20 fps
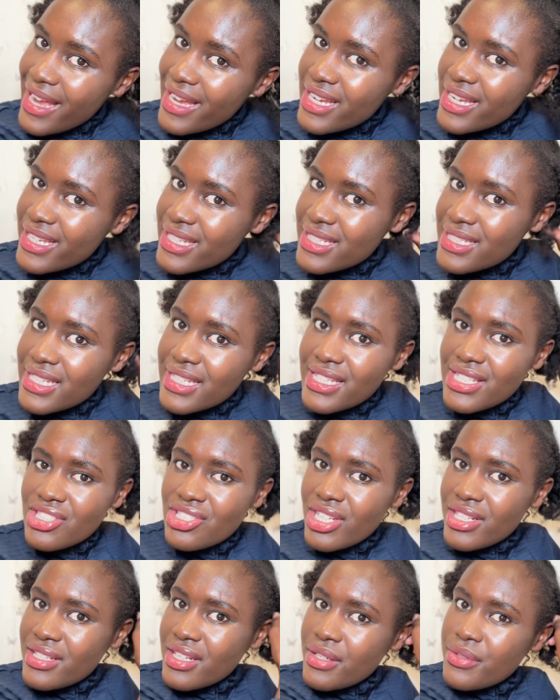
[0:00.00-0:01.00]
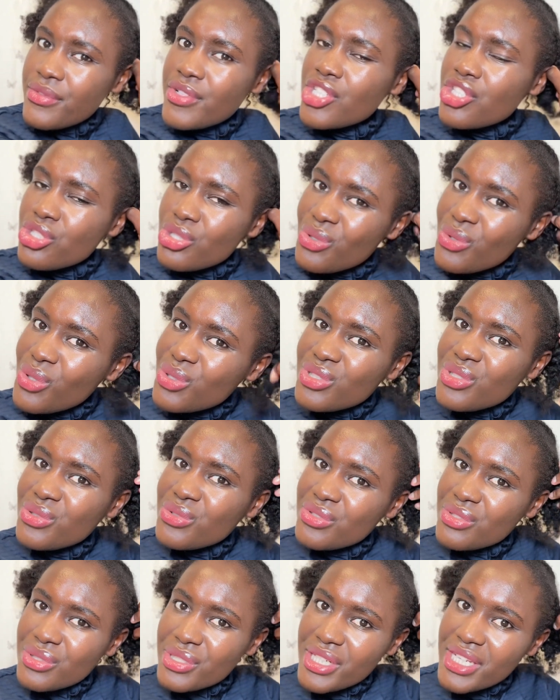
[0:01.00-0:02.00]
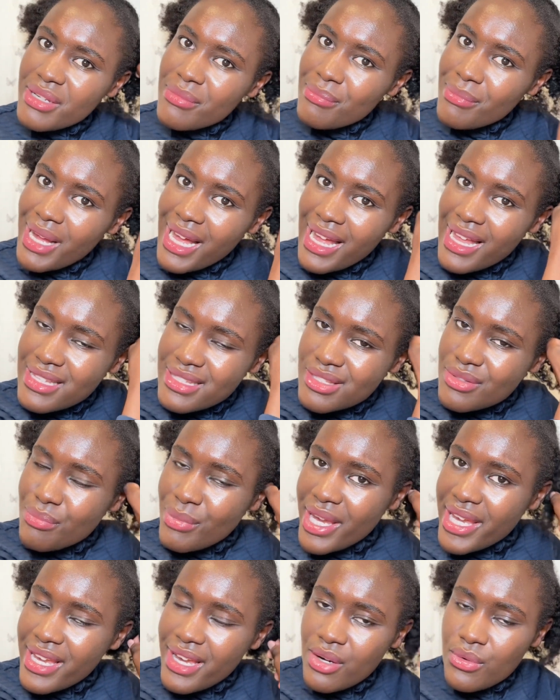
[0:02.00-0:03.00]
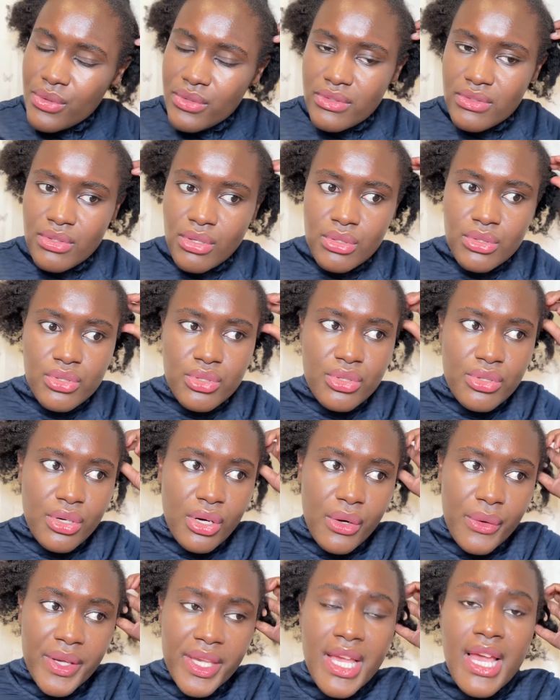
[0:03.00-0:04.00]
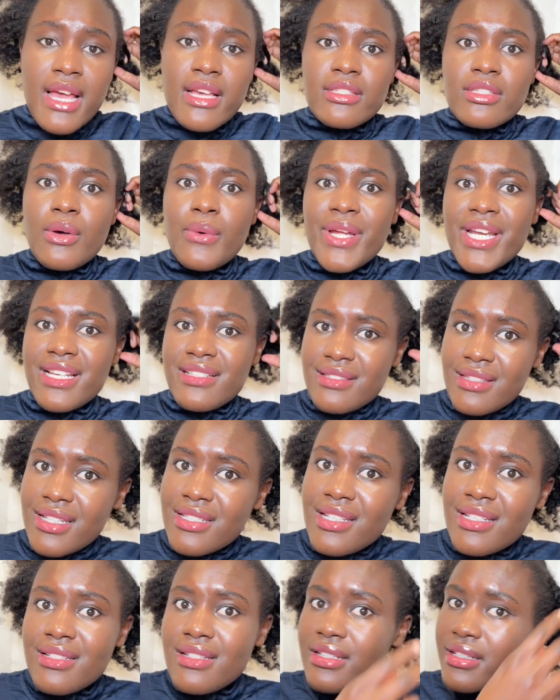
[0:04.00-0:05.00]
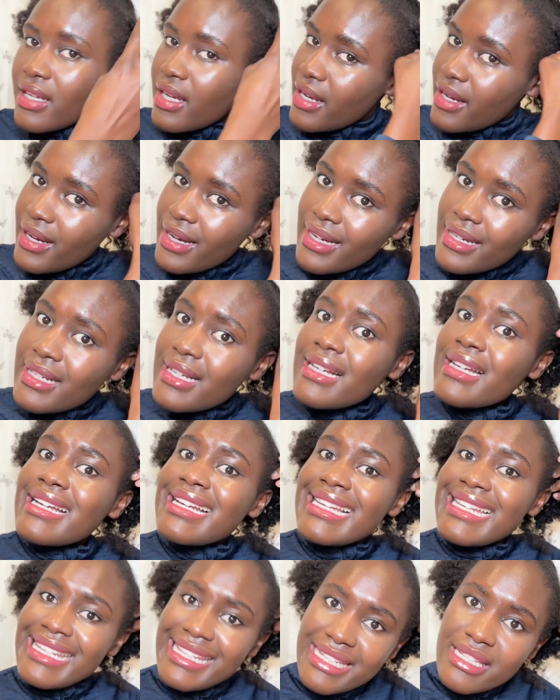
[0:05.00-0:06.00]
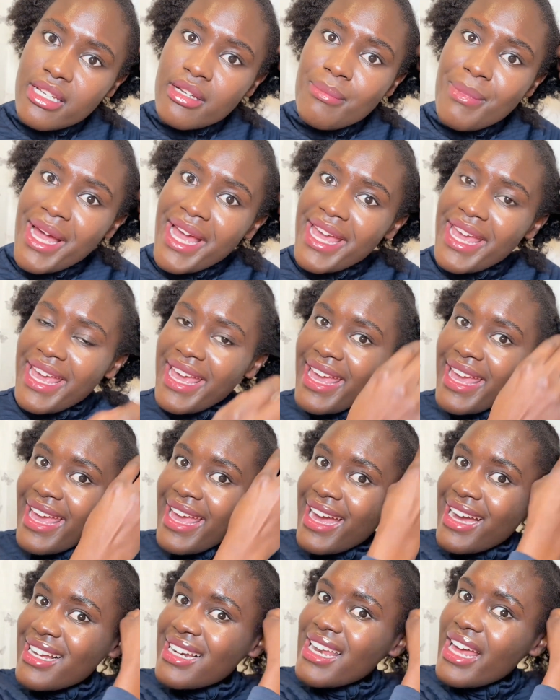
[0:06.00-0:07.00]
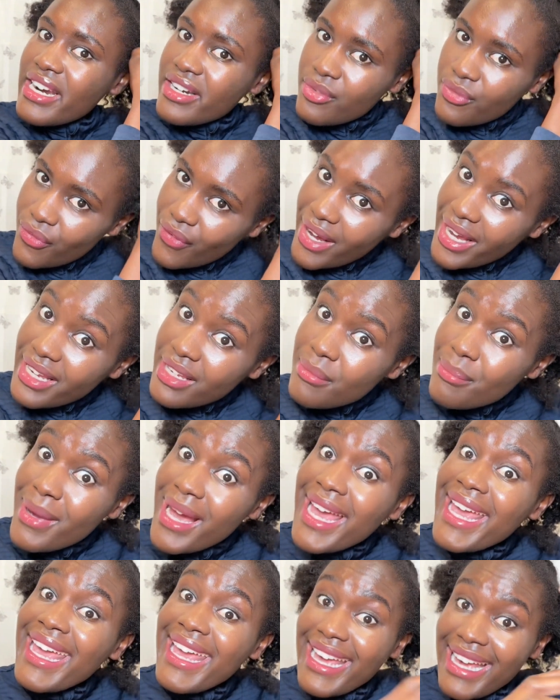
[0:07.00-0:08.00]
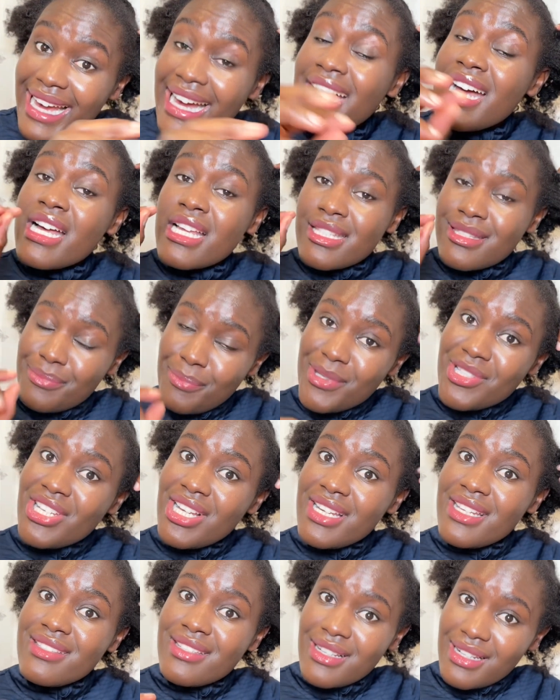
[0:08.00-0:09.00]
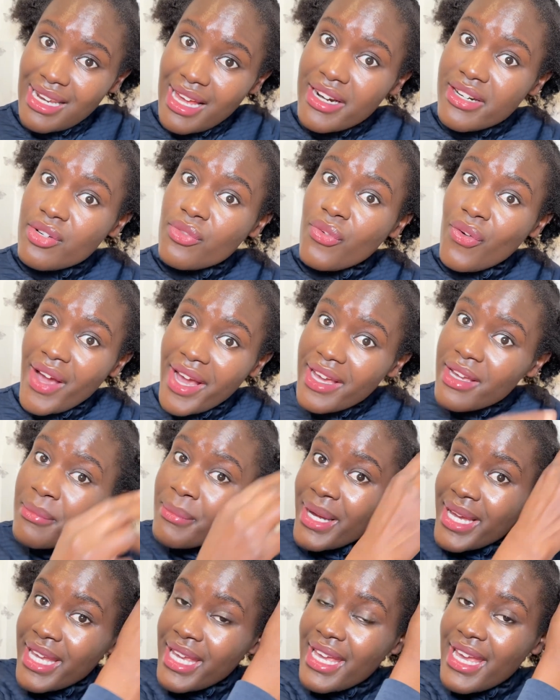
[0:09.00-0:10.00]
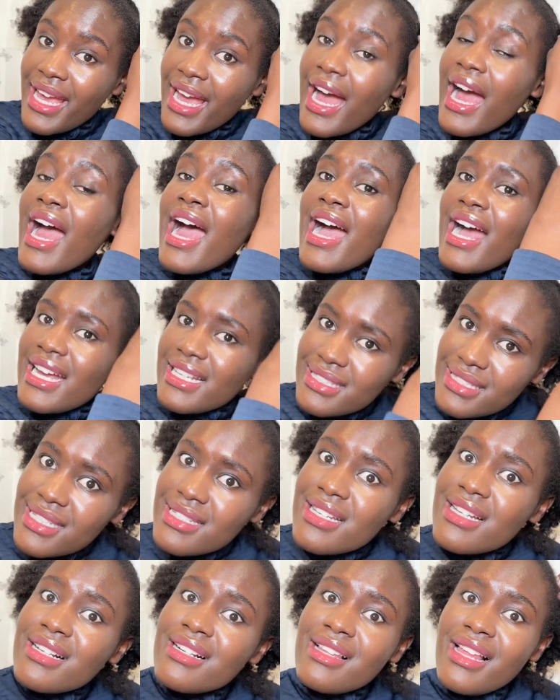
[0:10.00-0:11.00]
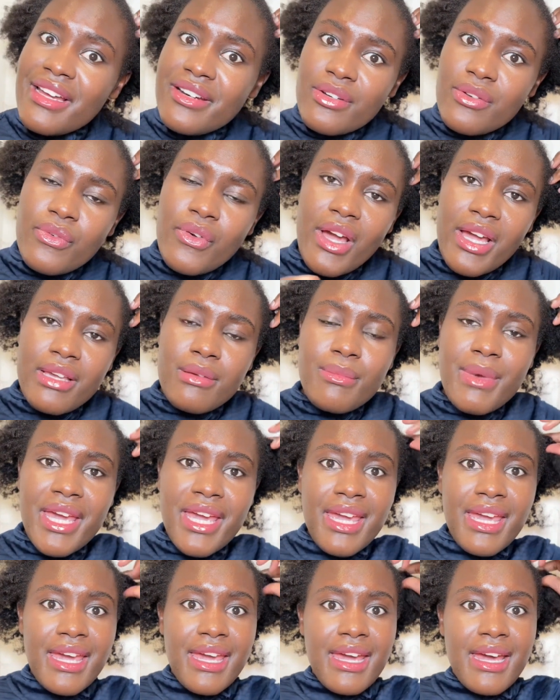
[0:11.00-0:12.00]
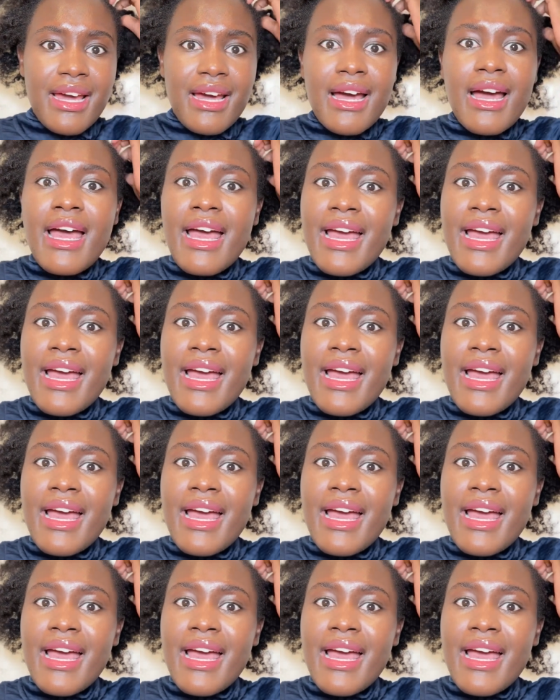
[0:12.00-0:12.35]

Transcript: each and every 2 to 3 months, my hair was not growing. So when I started cleaning my hair, clarifying my hair, especially clarifying my hair, I started clarifying my hair.